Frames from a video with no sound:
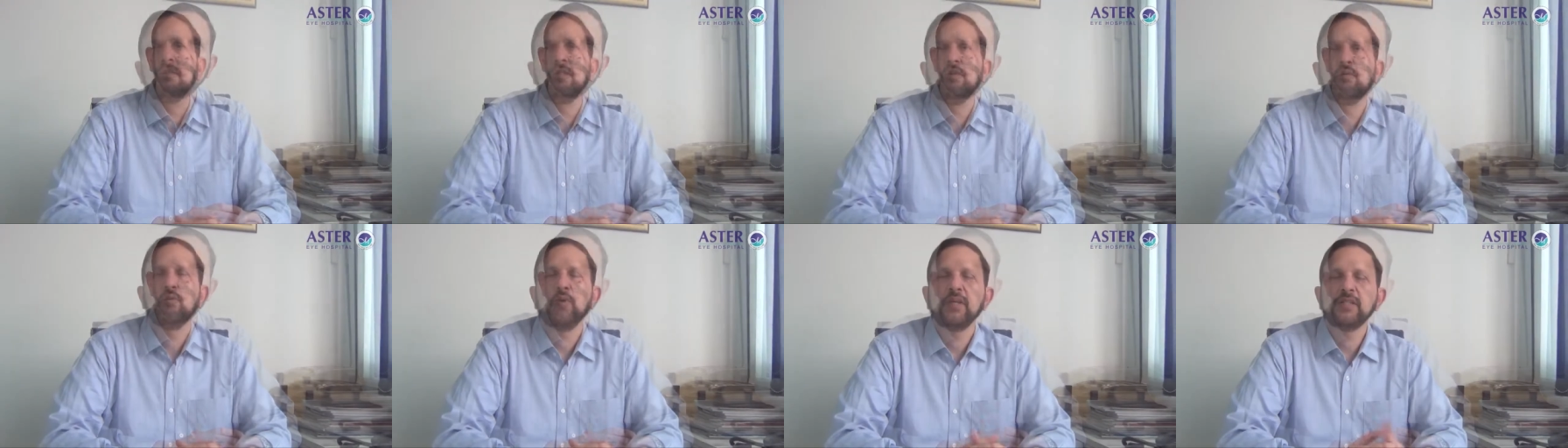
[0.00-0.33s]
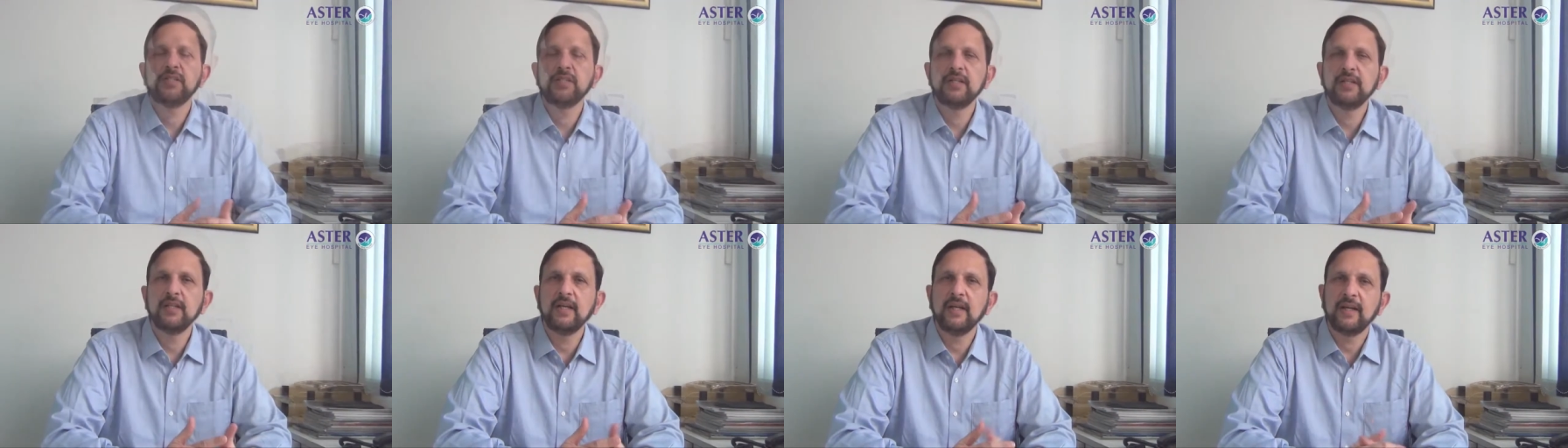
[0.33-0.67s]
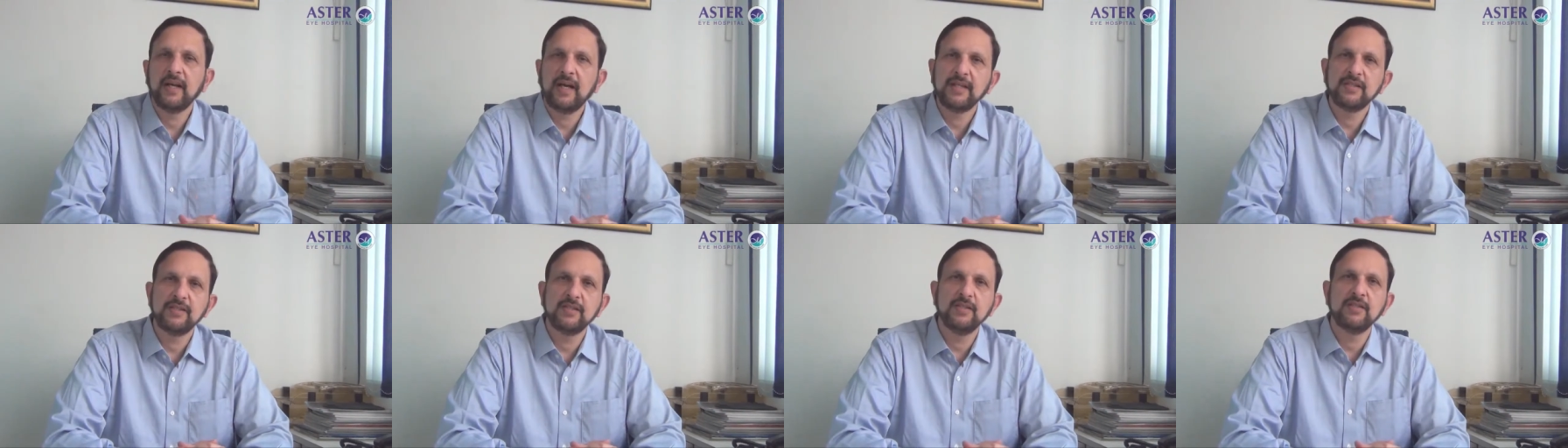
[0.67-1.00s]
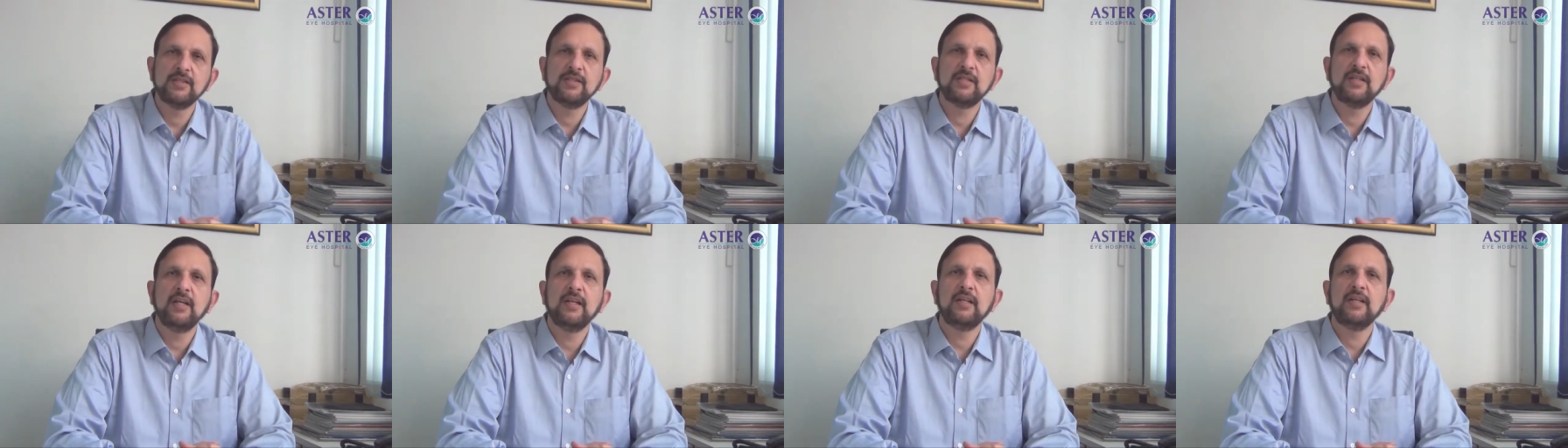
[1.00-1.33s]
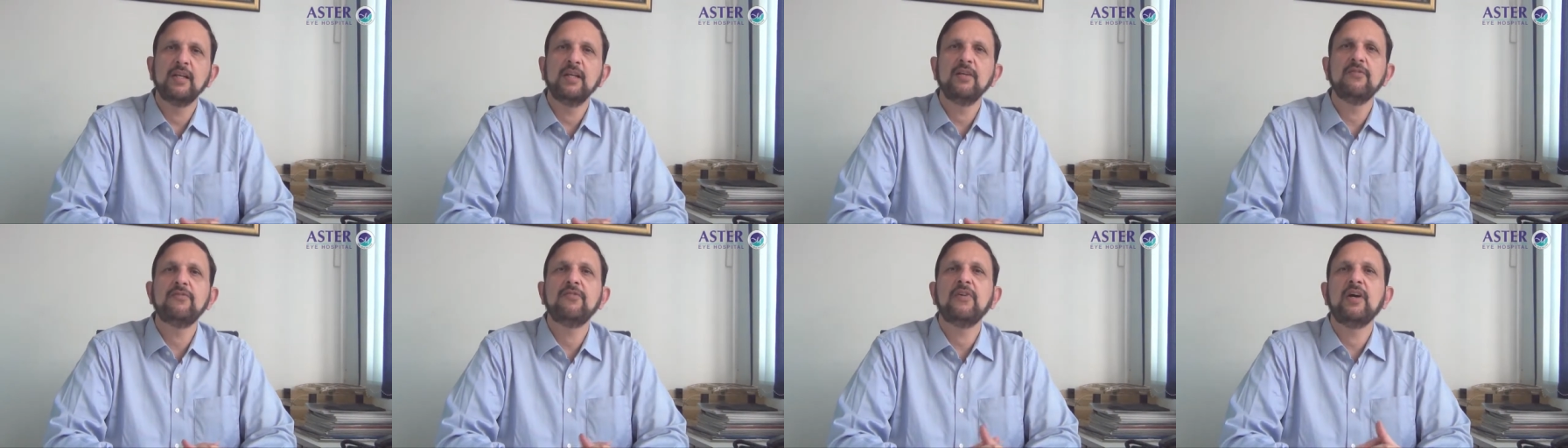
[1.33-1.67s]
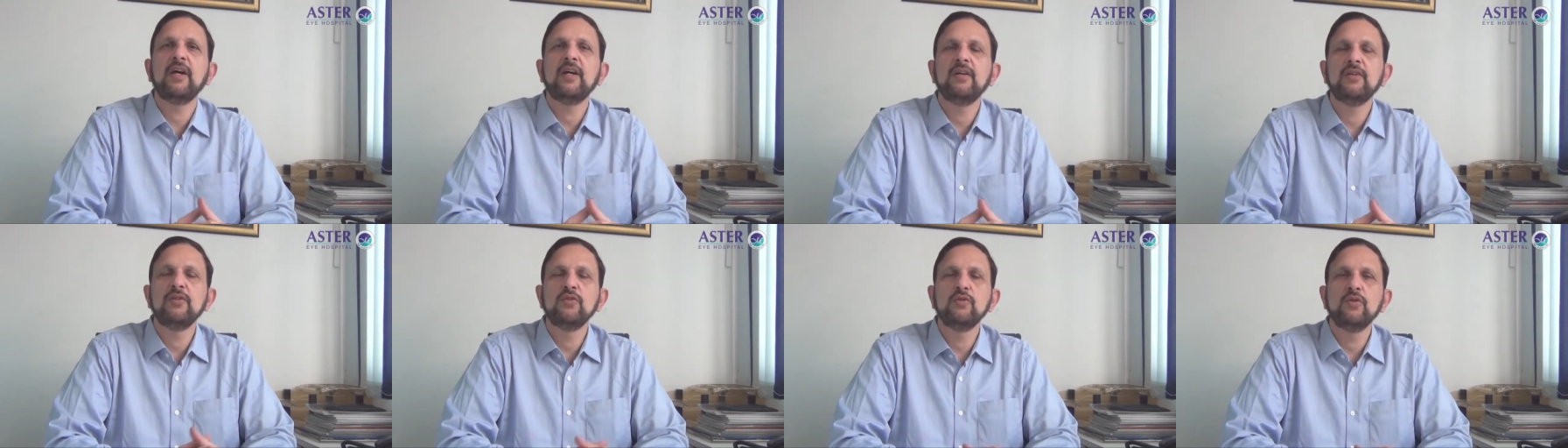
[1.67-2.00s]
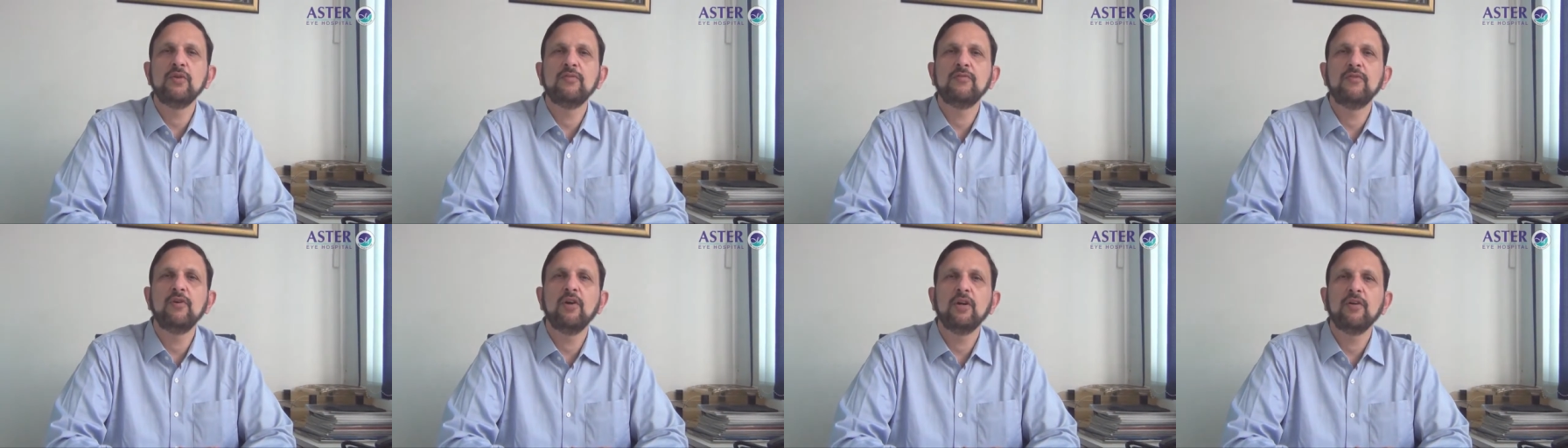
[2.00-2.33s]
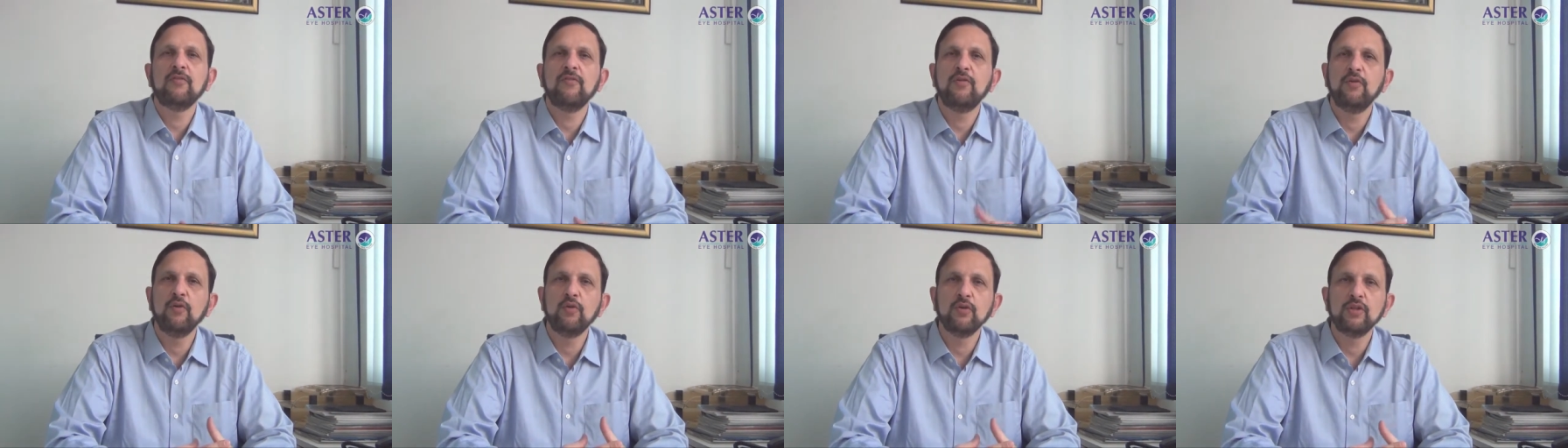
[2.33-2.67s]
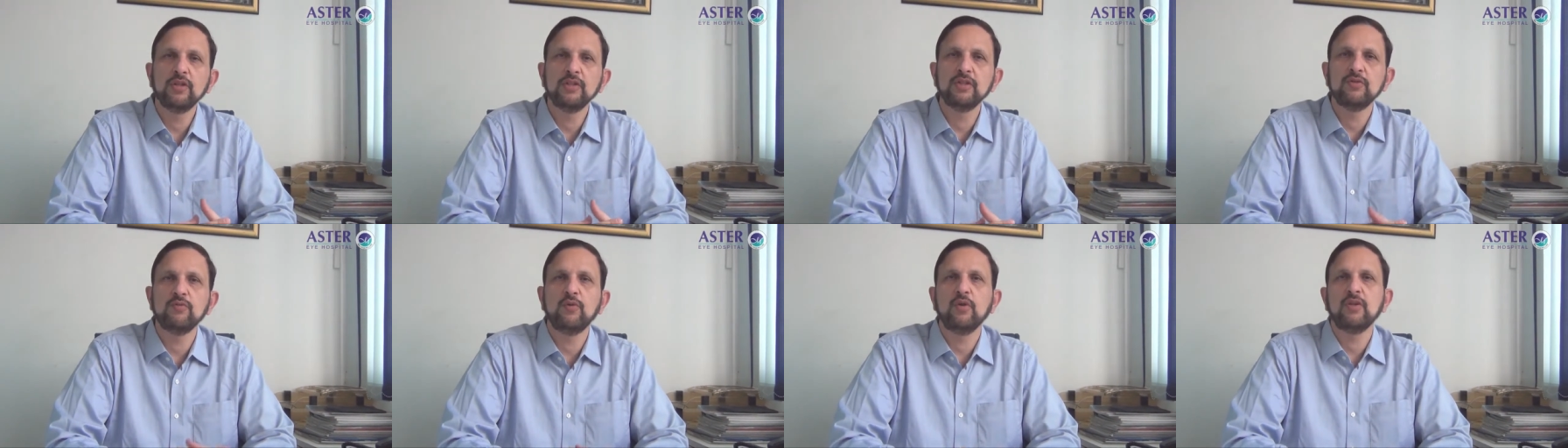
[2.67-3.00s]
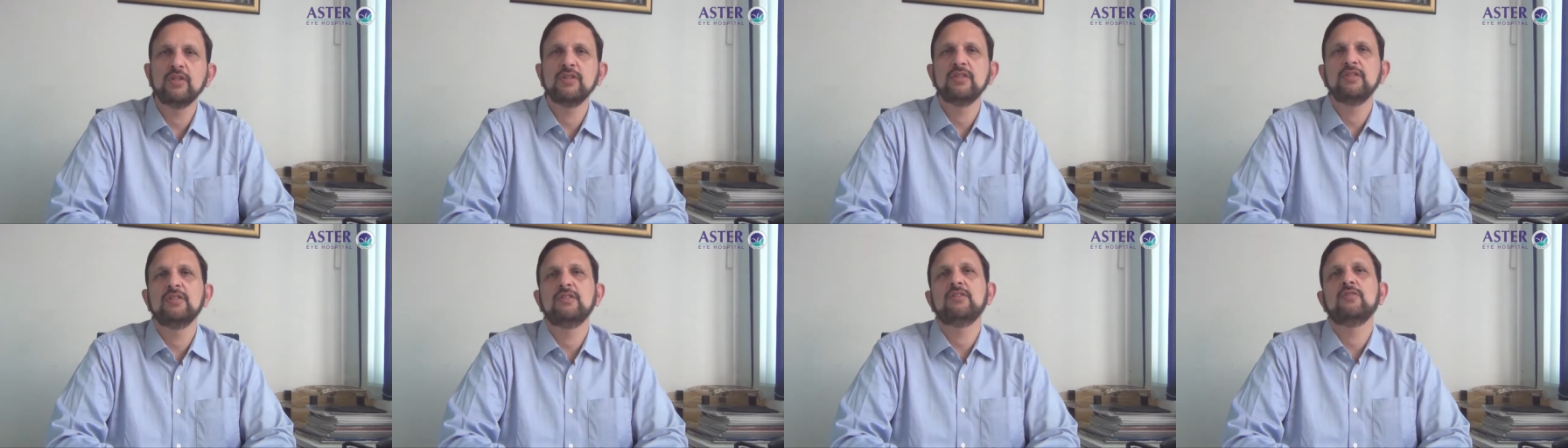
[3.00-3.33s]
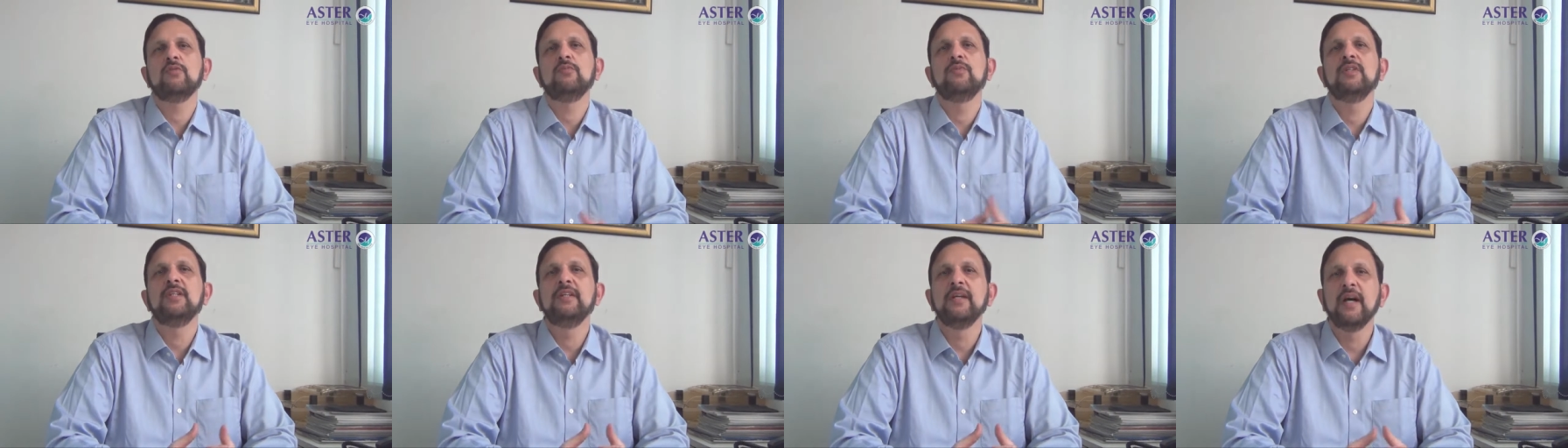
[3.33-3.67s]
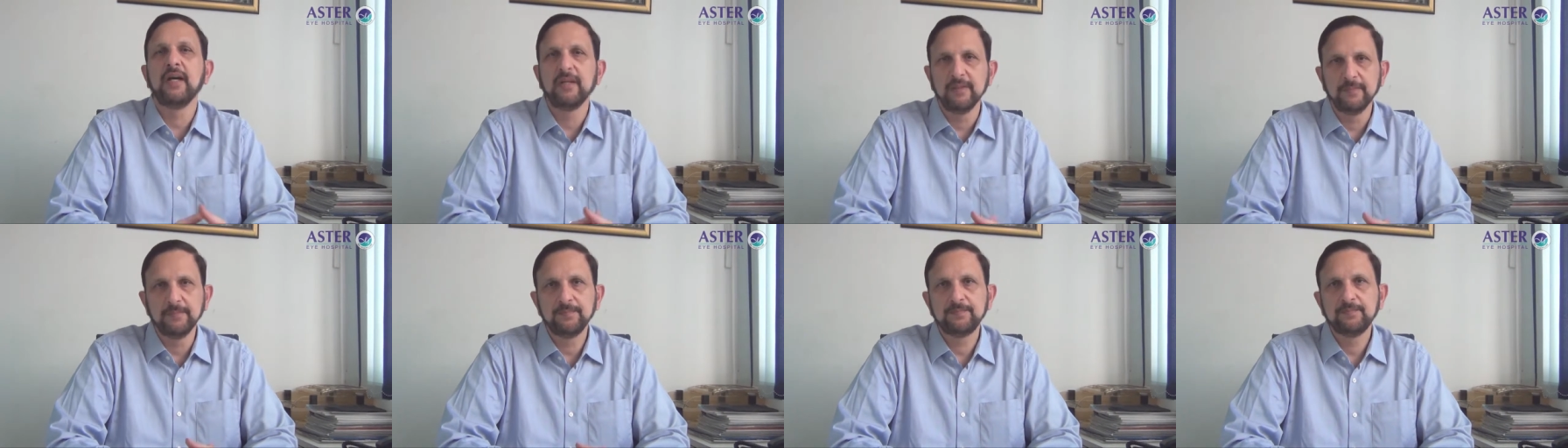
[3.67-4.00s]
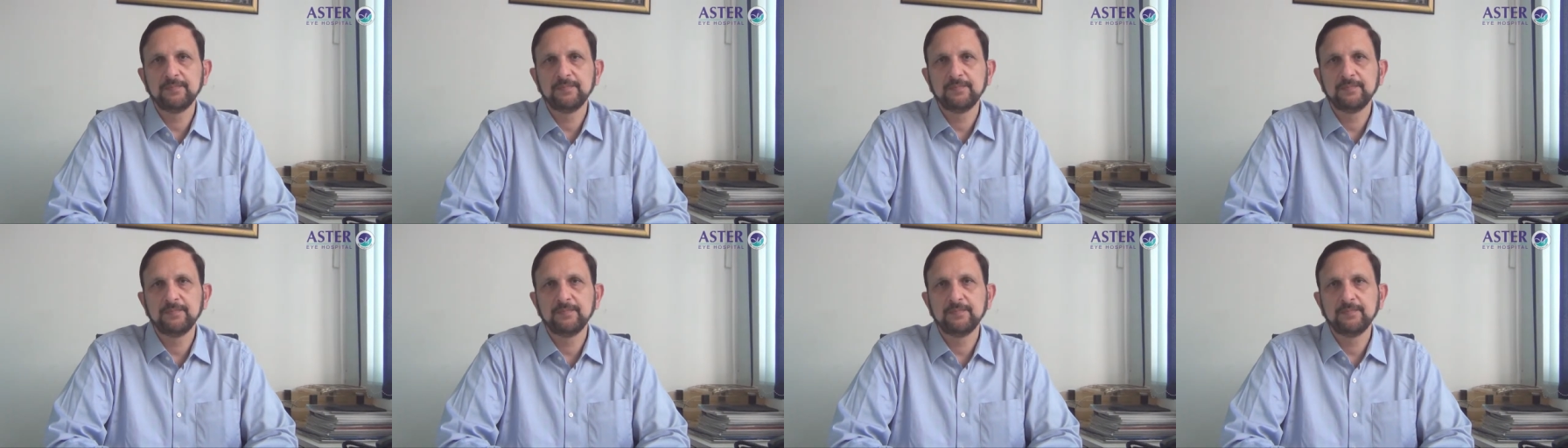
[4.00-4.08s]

The question arises that if I, you have got floaters, what is to be done?